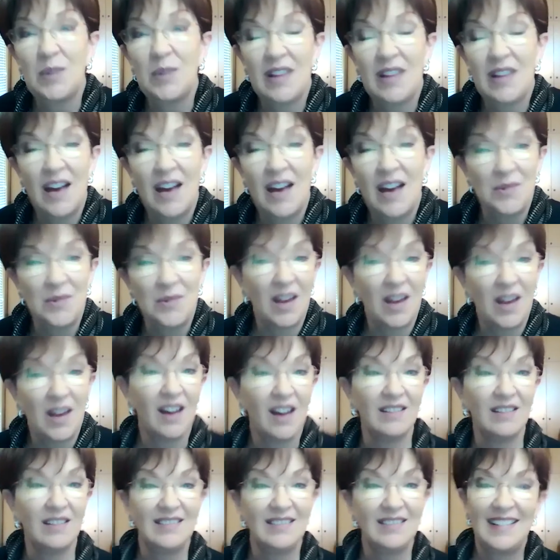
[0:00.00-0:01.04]
that,
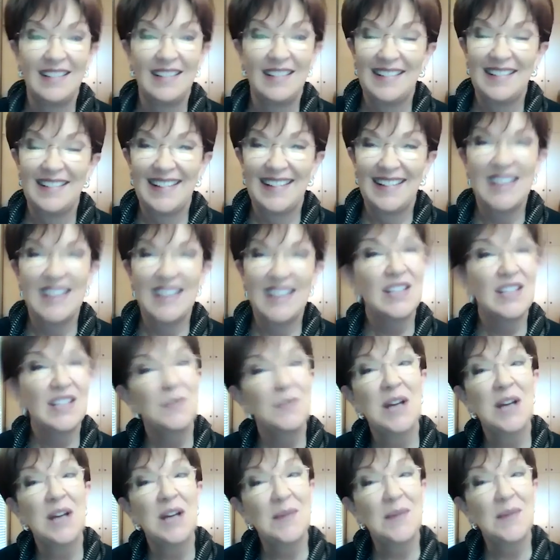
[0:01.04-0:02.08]
Raquel? It's
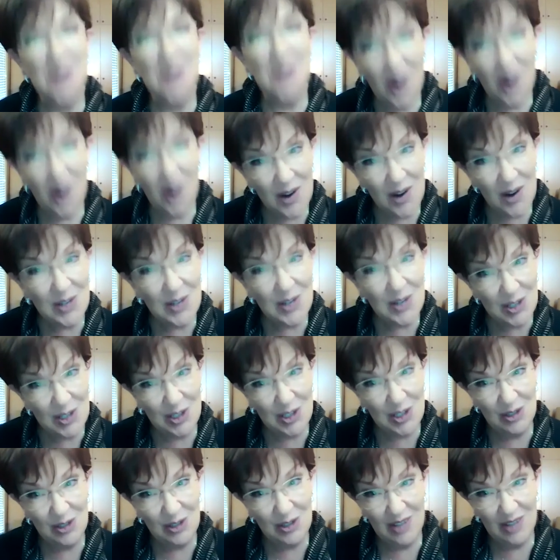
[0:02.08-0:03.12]
sometimes harder to
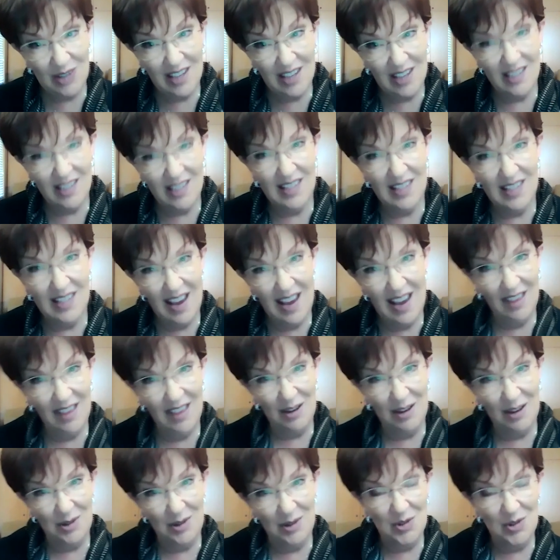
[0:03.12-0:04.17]
do than to say,
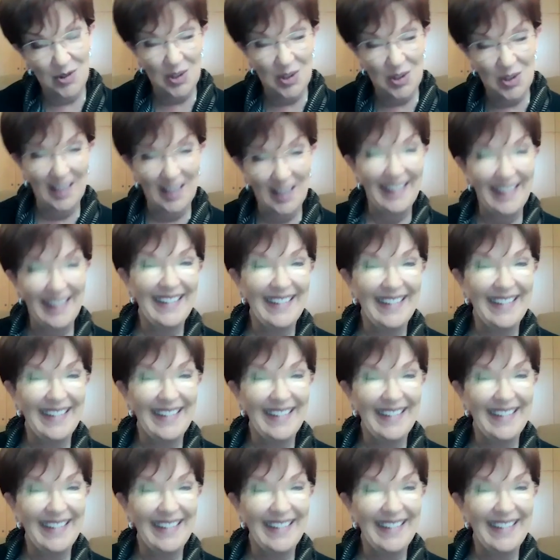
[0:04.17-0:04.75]
though, don't you think?